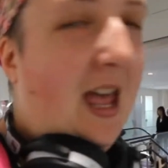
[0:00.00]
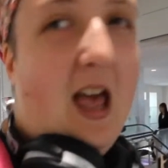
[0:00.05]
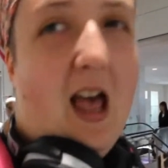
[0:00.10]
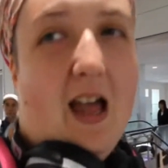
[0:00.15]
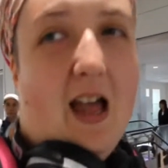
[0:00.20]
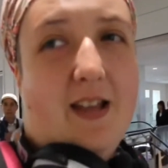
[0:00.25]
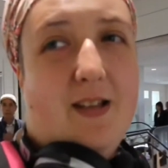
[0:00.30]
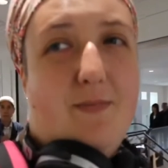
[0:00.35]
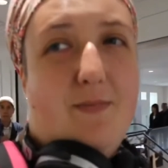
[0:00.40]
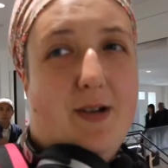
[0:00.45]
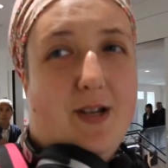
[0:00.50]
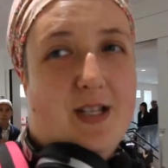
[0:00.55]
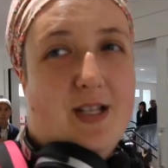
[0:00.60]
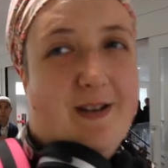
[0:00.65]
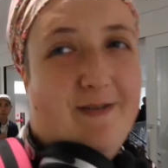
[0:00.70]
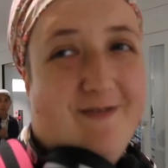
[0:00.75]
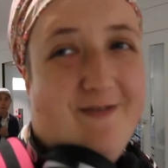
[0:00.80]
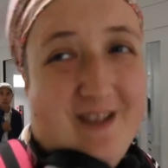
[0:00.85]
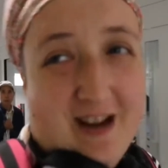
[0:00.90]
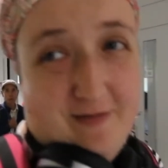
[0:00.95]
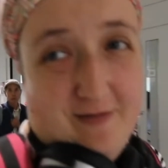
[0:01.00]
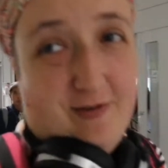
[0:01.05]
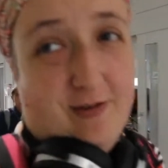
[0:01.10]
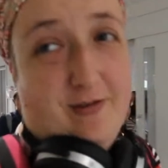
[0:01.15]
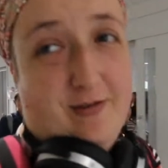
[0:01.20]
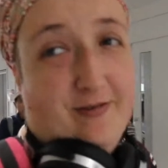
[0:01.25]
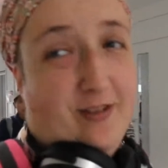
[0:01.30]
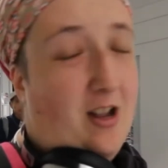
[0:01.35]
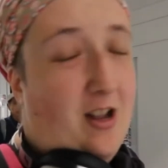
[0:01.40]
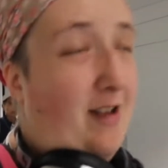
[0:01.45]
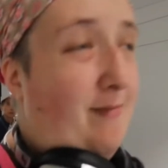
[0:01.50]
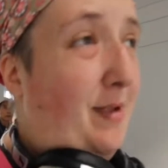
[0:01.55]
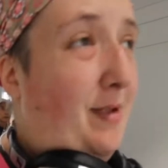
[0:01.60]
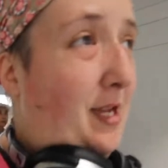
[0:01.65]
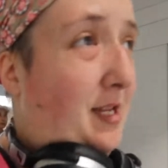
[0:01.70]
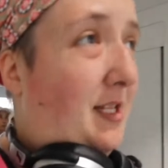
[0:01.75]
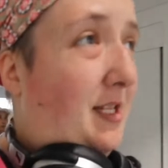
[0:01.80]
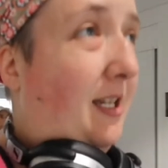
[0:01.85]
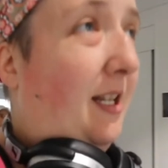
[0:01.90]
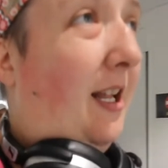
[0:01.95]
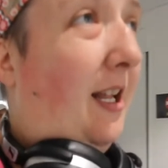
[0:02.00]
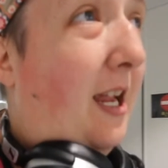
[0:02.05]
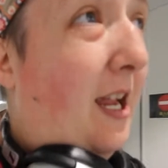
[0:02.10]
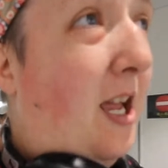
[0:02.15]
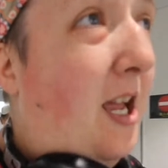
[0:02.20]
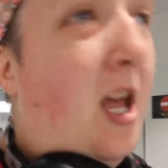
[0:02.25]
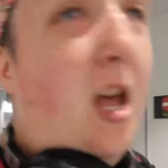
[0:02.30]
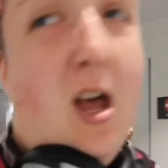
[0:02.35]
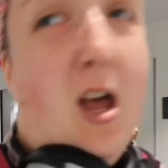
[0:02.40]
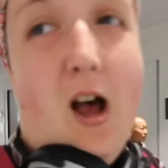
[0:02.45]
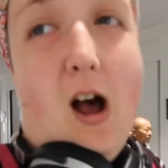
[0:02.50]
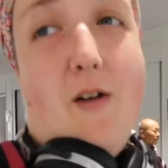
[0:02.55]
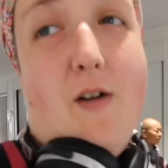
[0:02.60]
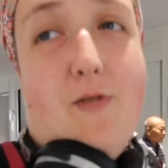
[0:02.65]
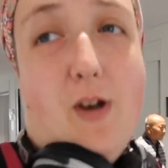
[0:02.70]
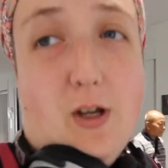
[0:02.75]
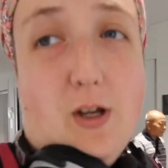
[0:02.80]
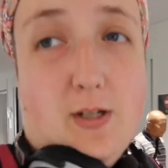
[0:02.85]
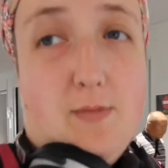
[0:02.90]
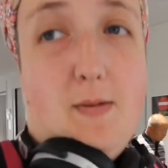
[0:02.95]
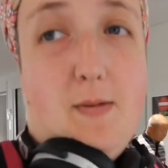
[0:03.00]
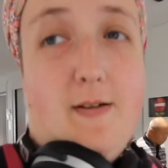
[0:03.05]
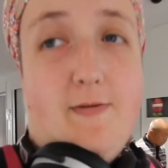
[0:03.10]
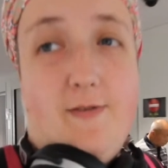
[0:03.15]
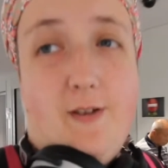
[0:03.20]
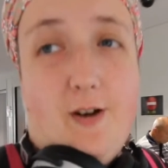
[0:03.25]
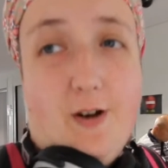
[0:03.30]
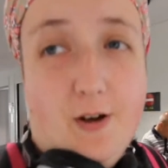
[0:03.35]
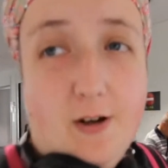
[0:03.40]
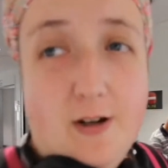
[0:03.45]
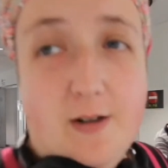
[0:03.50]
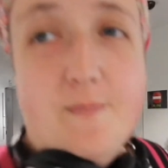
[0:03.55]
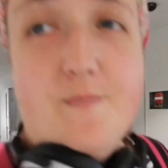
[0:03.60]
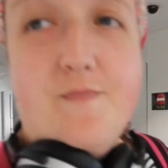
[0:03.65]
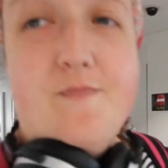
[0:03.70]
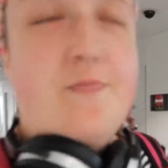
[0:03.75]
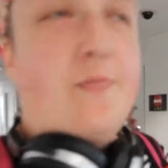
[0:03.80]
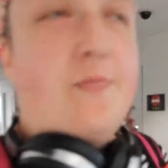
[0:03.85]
Had the most eventful flight basically. I've lost my phone.